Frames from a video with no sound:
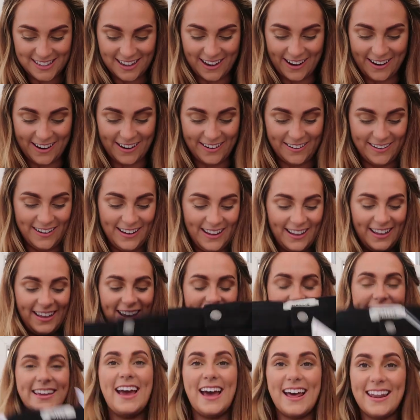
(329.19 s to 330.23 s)
So
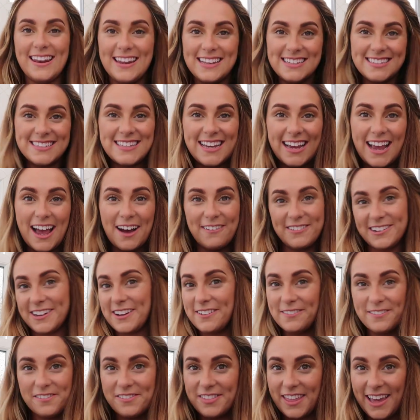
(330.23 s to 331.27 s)
yeah, let's see how we
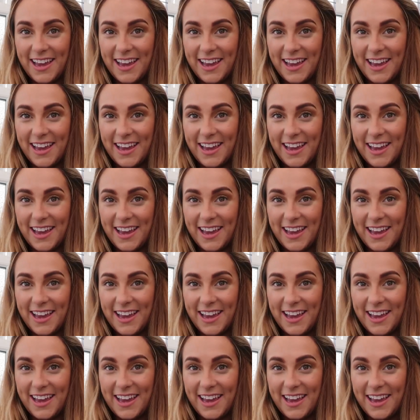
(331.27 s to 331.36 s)
get on with